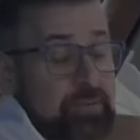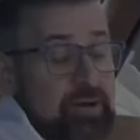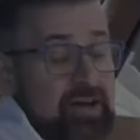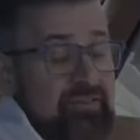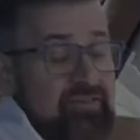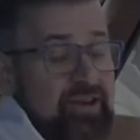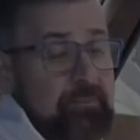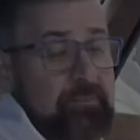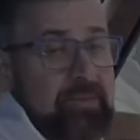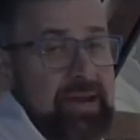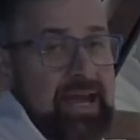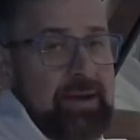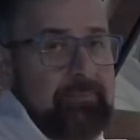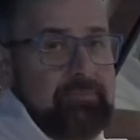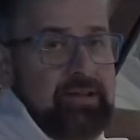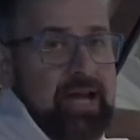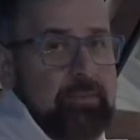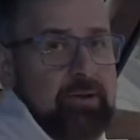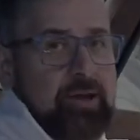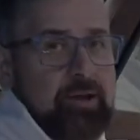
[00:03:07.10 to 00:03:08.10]
in perfect
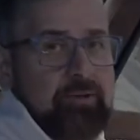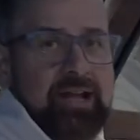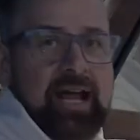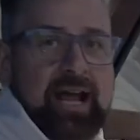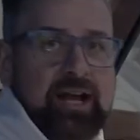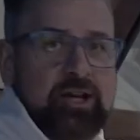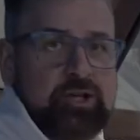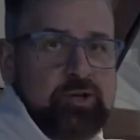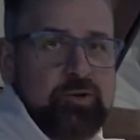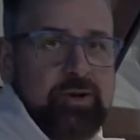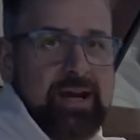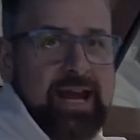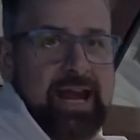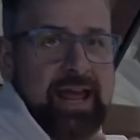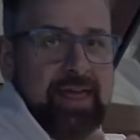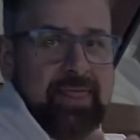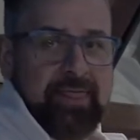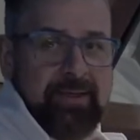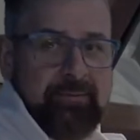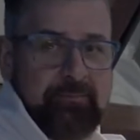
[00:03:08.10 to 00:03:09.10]
BMW luxury
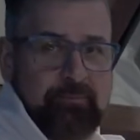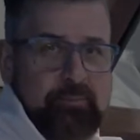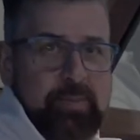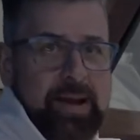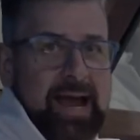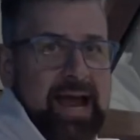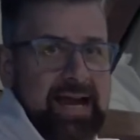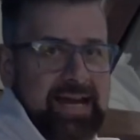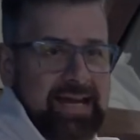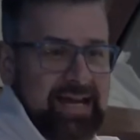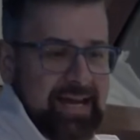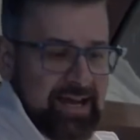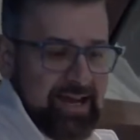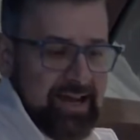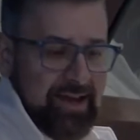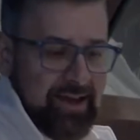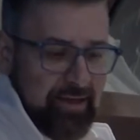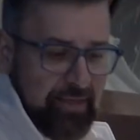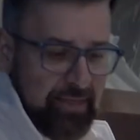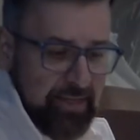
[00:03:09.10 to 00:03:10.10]
in the back
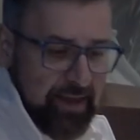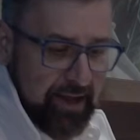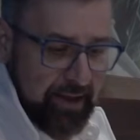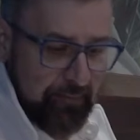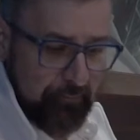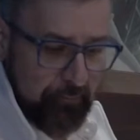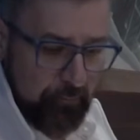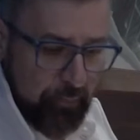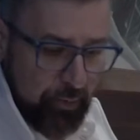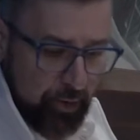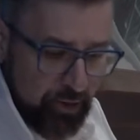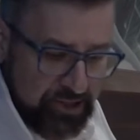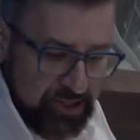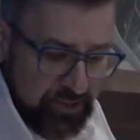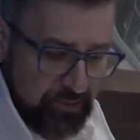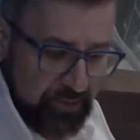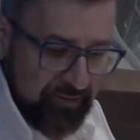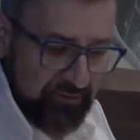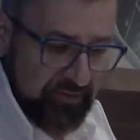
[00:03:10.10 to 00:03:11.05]
here, the bottom